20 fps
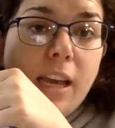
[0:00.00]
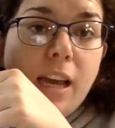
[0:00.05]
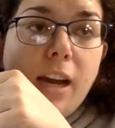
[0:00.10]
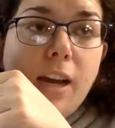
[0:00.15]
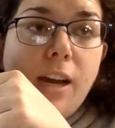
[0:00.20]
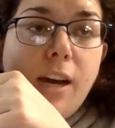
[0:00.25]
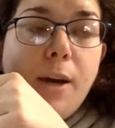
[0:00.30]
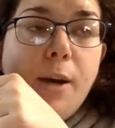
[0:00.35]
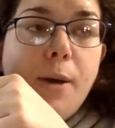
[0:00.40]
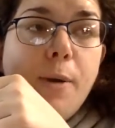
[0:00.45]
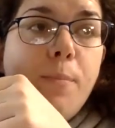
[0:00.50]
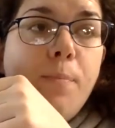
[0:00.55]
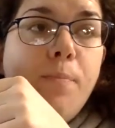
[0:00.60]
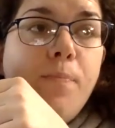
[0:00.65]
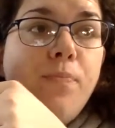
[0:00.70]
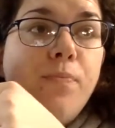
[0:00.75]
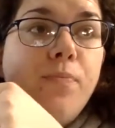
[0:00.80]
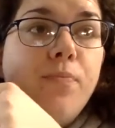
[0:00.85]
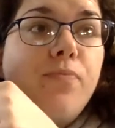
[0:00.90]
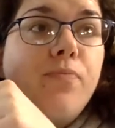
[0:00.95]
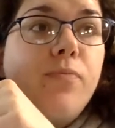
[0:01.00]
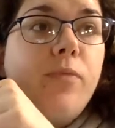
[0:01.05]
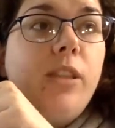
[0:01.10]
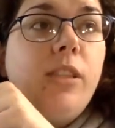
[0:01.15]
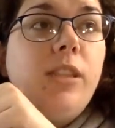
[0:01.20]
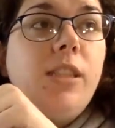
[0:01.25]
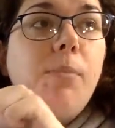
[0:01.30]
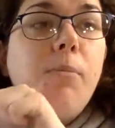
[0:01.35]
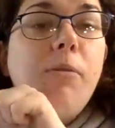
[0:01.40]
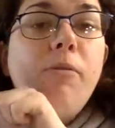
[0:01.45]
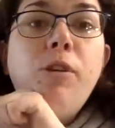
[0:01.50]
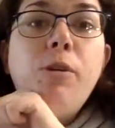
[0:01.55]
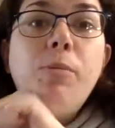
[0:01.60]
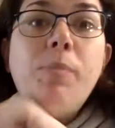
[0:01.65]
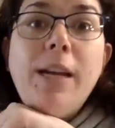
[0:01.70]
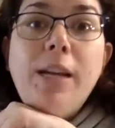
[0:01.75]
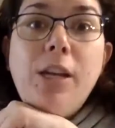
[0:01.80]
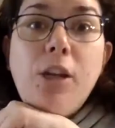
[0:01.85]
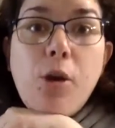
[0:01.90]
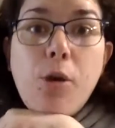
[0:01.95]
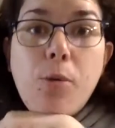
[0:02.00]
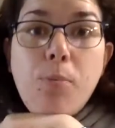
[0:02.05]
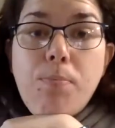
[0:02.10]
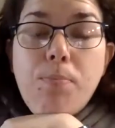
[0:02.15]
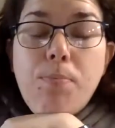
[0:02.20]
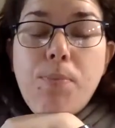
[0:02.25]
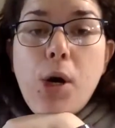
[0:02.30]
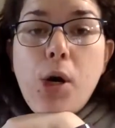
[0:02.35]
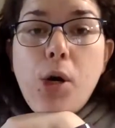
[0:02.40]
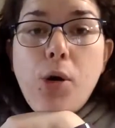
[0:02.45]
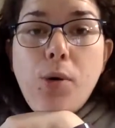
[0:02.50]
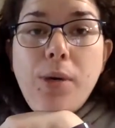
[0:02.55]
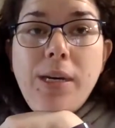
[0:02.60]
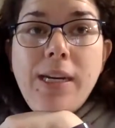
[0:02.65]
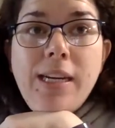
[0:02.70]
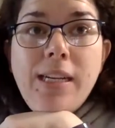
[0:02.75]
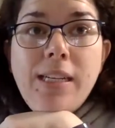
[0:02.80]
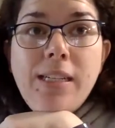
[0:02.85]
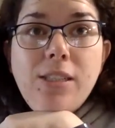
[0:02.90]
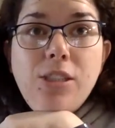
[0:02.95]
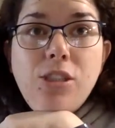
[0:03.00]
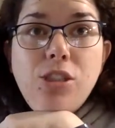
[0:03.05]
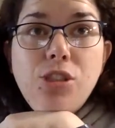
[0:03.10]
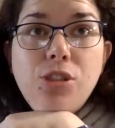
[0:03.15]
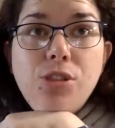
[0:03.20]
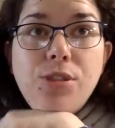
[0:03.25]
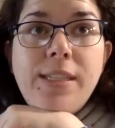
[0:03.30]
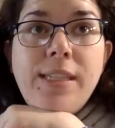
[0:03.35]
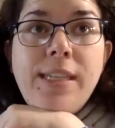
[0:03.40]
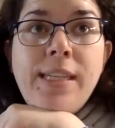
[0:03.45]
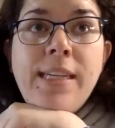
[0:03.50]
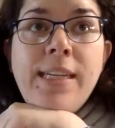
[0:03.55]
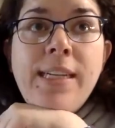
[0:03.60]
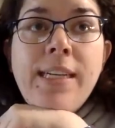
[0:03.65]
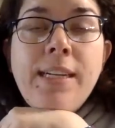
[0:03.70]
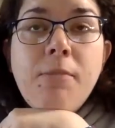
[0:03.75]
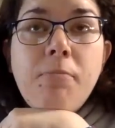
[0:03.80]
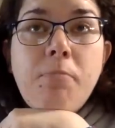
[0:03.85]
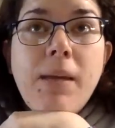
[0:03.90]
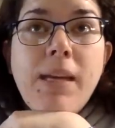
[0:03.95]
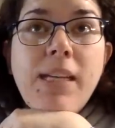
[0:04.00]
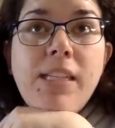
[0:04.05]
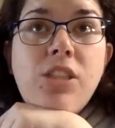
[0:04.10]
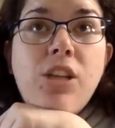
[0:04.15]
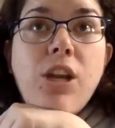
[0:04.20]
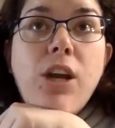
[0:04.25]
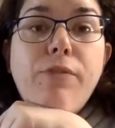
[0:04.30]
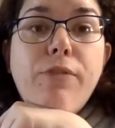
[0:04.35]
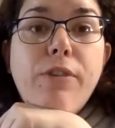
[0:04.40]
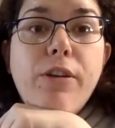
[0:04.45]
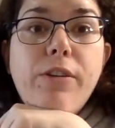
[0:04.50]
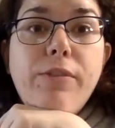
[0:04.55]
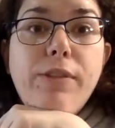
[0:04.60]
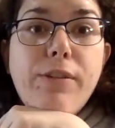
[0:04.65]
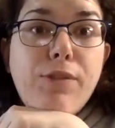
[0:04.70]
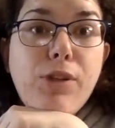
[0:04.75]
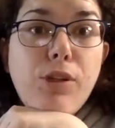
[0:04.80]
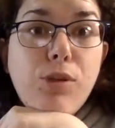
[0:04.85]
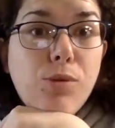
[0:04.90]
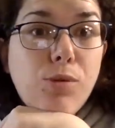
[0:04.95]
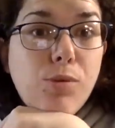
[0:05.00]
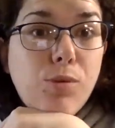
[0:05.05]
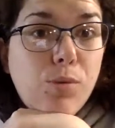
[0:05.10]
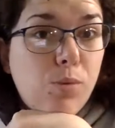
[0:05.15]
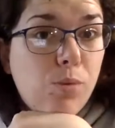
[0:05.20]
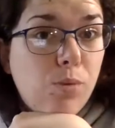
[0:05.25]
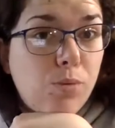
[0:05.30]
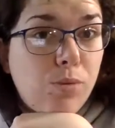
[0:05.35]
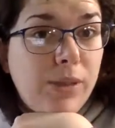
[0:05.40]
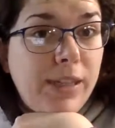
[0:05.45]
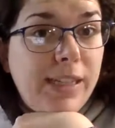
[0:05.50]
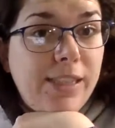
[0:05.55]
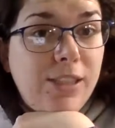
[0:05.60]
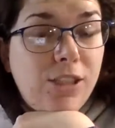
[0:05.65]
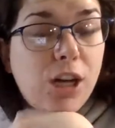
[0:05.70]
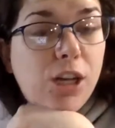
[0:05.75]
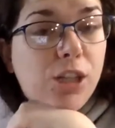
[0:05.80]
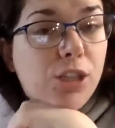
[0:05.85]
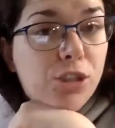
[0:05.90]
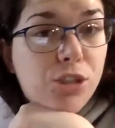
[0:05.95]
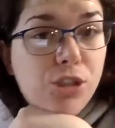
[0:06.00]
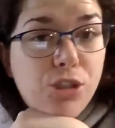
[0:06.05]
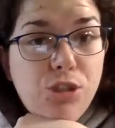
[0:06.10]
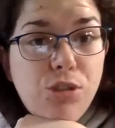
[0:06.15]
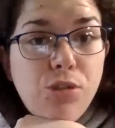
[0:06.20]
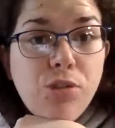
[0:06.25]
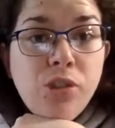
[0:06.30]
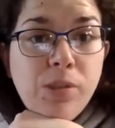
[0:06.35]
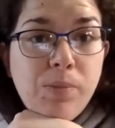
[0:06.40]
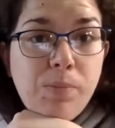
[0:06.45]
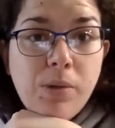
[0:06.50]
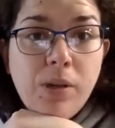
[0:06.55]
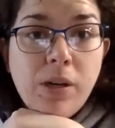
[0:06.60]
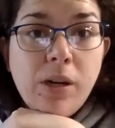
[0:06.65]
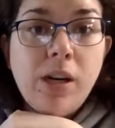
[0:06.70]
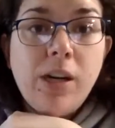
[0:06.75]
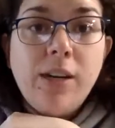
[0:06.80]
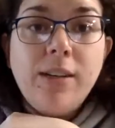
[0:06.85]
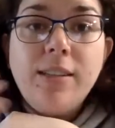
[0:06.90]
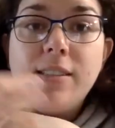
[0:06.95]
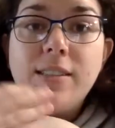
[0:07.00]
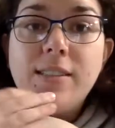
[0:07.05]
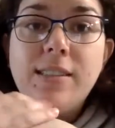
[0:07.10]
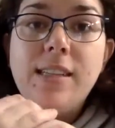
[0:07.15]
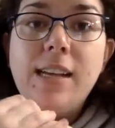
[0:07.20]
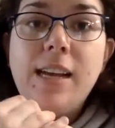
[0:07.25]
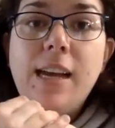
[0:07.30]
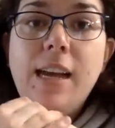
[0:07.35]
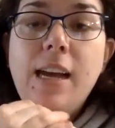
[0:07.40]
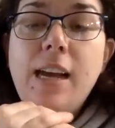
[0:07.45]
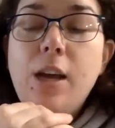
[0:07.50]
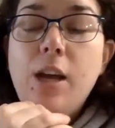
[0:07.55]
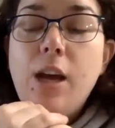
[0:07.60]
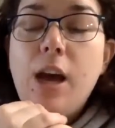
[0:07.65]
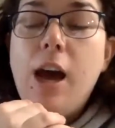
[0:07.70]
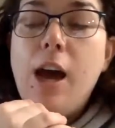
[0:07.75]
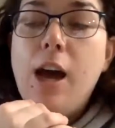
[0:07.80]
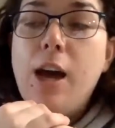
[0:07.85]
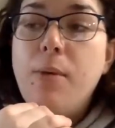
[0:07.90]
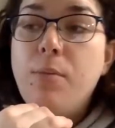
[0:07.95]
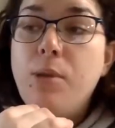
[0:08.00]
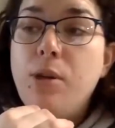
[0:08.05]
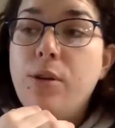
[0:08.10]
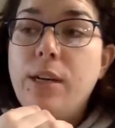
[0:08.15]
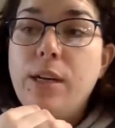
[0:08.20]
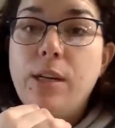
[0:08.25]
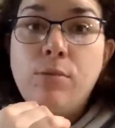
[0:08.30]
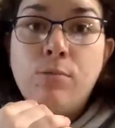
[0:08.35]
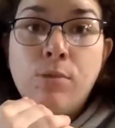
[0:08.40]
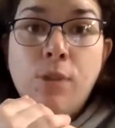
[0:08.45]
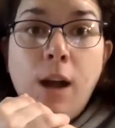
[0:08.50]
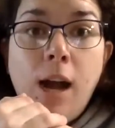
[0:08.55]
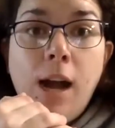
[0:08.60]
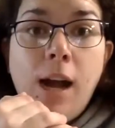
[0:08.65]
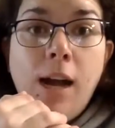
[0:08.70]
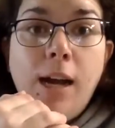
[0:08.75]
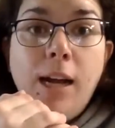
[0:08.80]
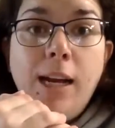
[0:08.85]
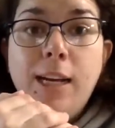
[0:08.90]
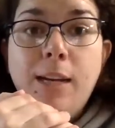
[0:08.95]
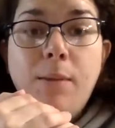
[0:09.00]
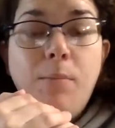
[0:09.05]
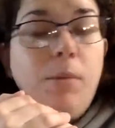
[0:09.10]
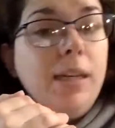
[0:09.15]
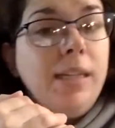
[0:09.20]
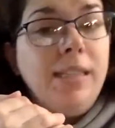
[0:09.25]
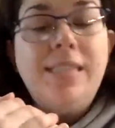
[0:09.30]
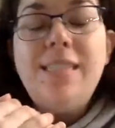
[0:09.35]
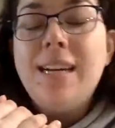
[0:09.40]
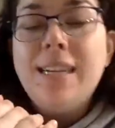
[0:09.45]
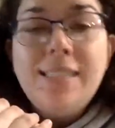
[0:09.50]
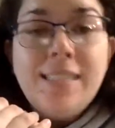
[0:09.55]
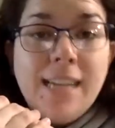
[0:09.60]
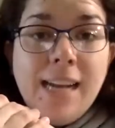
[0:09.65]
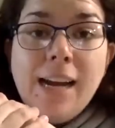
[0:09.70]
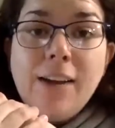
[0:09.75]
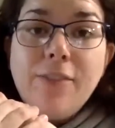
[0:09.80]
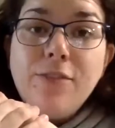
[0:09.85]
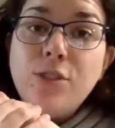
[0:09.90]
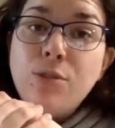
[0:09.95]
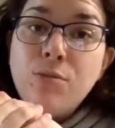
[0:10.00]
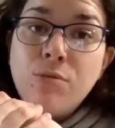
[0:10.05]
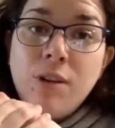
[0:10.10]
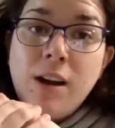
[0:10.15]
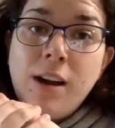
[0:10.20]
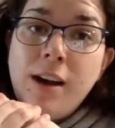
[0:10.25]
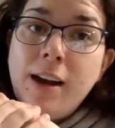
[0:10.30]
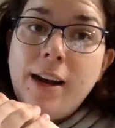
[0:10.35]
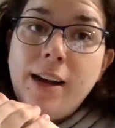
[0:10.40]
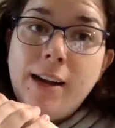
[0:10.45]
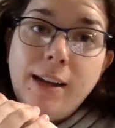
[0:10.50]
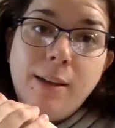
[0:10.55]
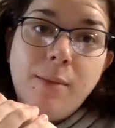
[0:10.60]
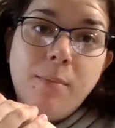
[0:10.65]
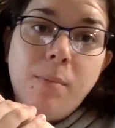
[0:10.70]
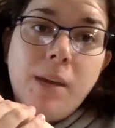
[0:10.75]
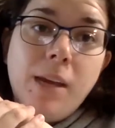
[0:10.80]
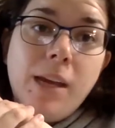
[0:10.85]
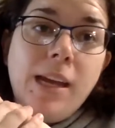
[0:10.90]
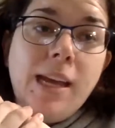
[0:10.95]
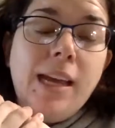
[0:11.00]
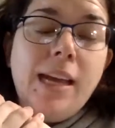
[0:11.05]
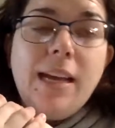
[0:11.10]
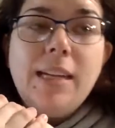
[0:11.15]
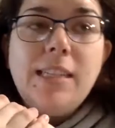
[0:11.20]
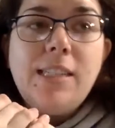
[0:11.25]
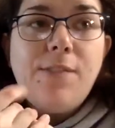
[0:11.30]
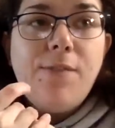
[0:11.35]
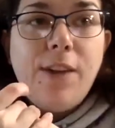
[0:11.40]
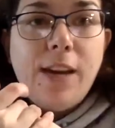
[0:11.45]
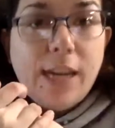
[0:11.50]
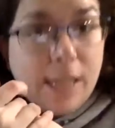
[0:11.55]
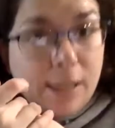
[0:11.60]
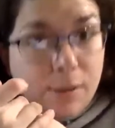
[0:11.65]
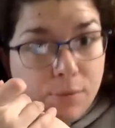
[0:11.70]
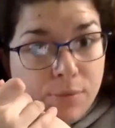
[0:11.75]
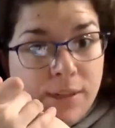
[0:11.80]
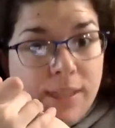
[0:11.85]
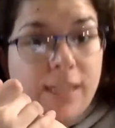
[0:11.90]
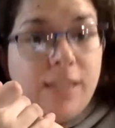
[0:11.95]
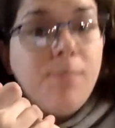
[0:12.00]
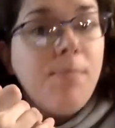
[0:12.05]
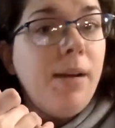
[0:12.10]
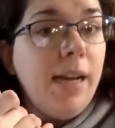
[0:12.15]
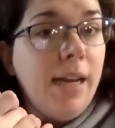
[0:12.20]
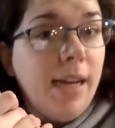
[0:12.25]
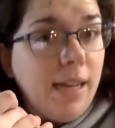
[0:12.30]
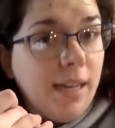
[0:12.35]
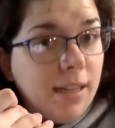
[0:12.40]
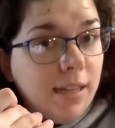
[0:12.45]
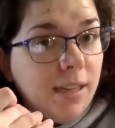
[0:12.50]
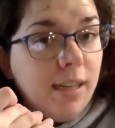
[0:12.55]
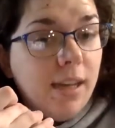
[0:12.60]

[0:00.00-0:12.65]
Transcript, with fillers: Um, some of you might know poetry based off of if you read Dr. Seuss books. Um, you can rhyme. It doesn't have to rhyme. It's very rhythmic.